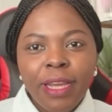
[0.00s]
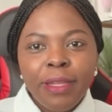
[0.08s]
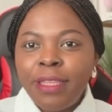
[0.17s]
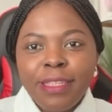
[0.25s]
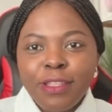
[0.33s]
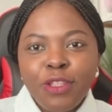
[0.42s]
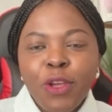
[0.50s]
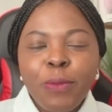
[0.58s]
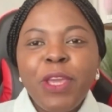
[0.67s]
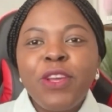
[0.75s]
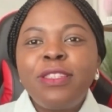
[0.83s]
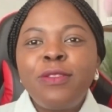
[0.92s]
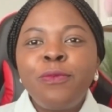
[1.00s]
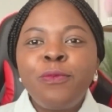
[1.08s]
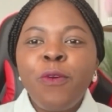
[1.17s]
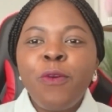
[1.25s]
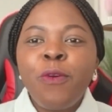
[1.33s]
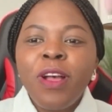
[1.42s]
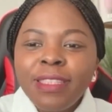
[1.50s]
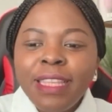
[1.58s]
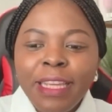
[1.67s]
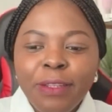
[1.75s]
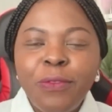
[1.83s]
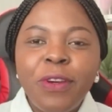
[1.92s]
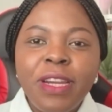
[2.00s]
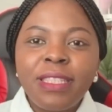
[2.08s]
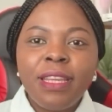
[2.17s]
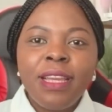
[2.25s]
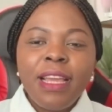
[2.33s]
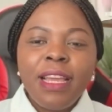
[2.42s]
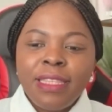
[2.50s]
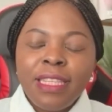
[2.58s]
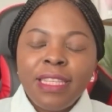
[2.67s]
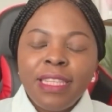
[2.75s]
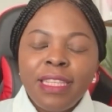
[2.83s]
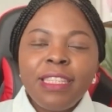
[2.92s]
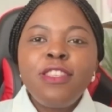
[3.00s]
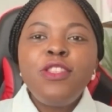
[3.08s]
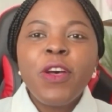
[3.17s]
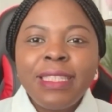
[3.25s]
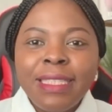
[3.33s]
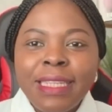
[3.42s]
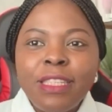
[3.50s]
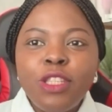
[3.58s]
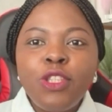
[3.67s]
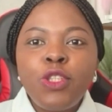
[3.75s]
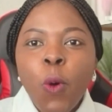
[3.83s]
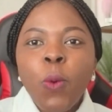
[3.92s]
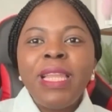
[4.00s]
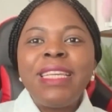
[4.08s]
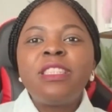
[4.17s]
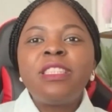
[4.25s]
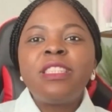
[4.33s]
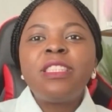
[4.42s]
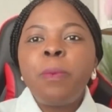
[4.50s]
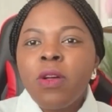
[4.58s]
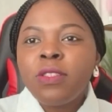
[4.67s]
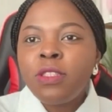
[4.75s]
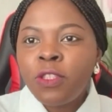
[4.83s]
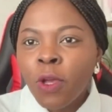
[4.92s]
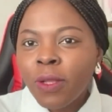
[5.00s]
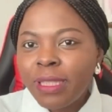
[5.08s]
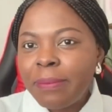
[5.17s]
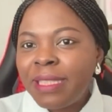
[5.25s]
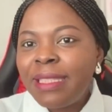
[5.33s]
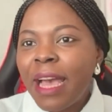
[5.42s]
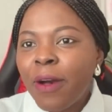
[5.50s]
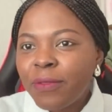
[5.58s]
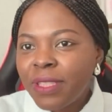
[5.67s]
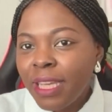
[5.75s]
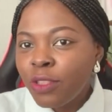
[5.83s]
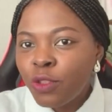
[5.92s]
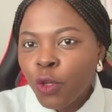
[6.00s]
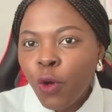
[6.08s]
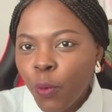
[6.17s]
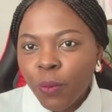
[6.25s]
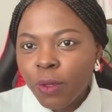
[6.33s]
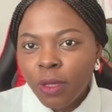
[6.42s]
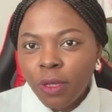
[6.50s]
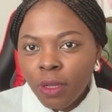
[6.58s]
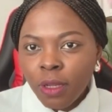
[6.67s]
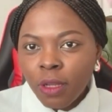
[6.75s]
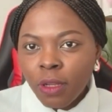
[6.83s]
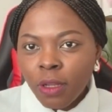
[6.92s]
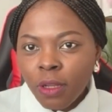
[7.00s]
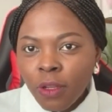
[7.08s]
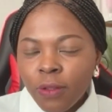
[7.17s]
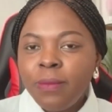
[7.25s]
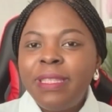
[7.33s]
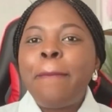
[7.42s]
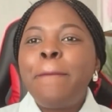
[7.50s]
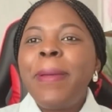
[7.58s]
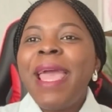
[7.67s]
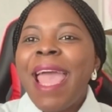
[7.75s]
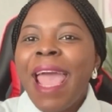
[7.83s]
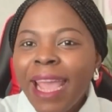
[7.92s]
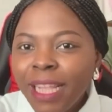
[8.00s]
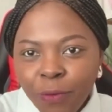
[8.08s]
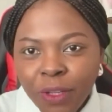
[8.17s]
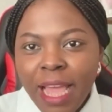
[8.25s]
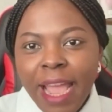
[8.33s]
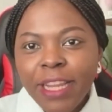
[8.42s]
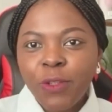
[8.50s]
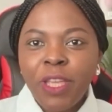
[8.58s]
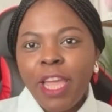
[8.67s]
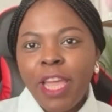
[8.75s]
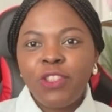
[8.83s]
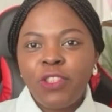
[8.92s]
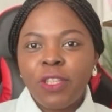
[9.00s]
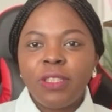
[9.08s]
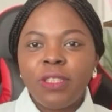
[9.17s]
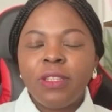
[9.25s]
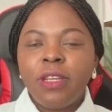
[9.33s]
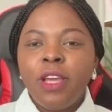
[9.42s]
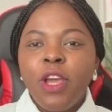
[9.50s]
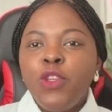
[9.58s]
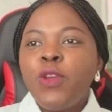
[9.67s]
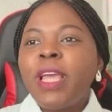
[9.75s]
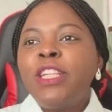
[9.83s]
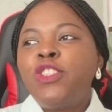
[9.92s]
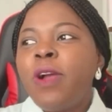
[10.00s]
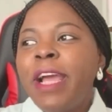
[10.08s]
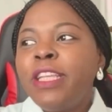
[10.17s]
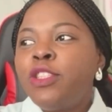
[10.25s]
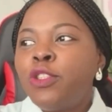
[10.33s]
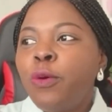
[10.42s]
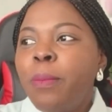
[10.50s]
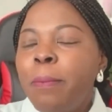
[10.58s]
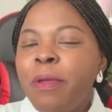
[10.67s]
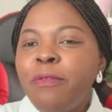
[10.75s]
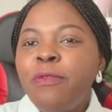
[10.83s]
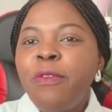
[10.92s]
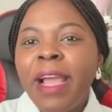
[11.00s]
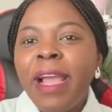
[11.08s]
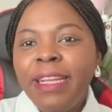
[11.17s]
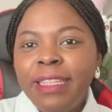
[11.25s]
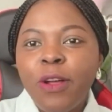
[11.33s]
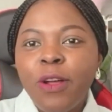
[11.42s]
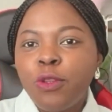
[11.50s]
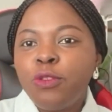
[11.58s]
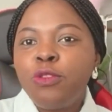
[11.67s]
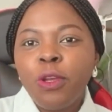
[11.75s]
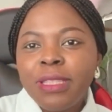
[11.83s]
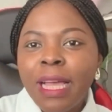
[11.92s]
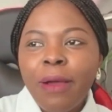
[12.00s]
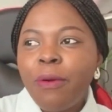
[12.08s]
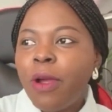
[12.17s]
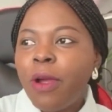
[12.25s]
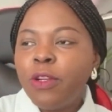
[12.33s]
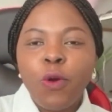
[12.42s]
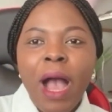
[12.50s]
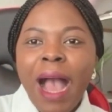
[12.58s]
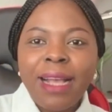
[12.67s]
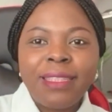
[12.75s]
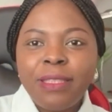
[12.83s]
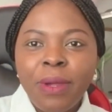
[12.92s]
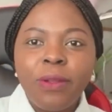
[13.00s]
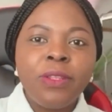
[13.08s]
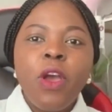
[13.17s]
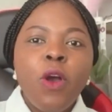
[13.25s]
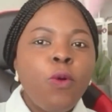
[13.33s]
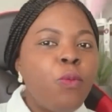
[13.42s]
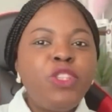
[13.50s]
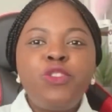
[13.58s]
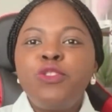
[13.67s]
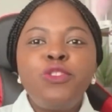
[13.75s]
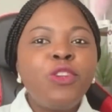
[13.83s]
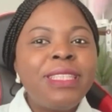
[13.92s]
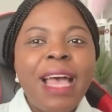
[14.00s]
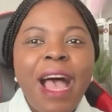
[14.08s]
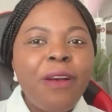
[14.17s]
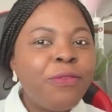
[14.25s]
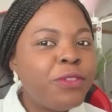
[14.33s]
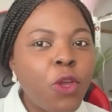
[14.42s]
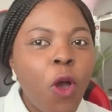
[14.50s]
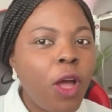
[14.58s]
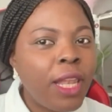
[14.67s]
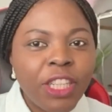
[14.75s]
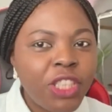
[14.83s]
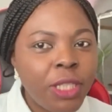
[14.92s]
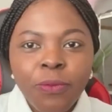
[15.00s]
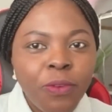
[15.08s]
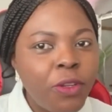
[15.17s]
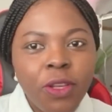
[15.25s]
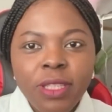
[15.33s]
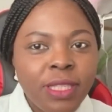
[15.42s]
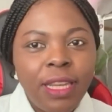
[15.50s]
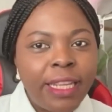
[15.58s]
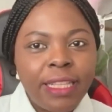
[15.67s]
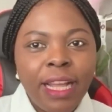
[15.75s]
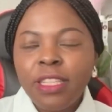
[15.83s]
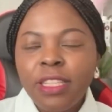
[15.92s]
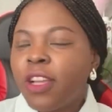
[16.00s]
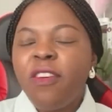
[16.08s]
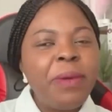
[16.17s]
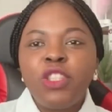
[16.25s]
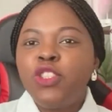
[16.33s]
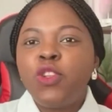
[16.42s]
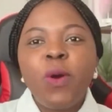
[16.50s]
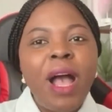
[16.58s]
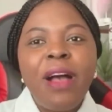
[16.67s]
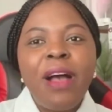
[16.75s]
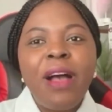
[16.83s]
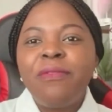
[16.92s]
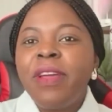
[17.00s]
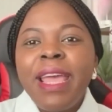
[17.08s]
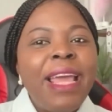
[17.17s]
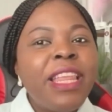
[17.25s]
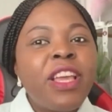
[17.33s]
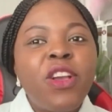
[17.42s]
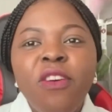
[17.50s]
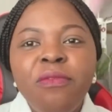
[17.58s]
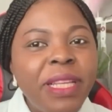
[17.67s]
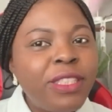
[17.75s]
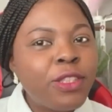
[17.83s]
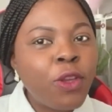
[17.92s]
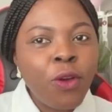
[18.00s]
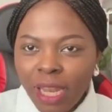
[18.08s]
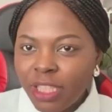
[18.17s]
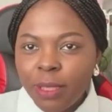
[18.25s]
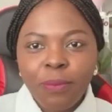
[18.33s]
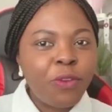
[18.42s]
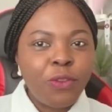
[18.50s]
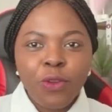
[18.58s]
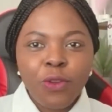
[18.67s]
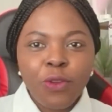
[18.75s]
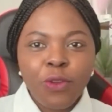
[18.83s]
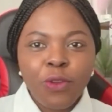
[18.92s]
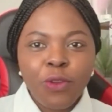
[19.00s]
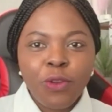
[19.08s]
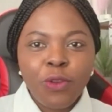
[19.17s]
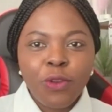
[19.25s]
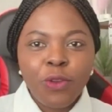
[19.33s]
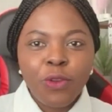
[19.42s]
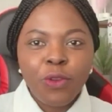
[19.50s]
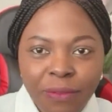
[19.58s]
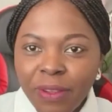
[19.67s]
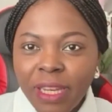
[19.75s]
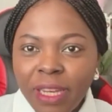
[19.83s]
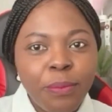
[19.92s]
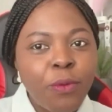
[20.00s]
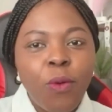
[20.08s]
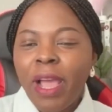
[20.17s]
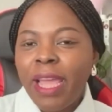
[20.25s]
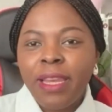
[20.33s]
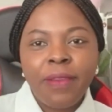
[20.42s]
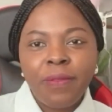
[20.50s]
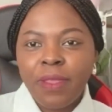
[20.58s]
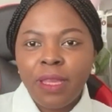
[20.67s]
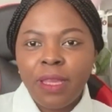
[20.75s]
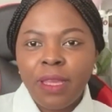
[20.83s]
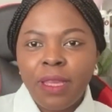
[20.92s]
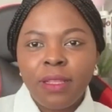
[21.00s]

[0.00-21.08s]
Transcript: This is not, because first thing first, these nurses solely sponsor themselves in school. They paid for their education. You can try to maybe find out or source around or ask around. We do not have scholarship for nursing like that. The government, you don't have any government scholarship for nursing. There's no funding available or anything.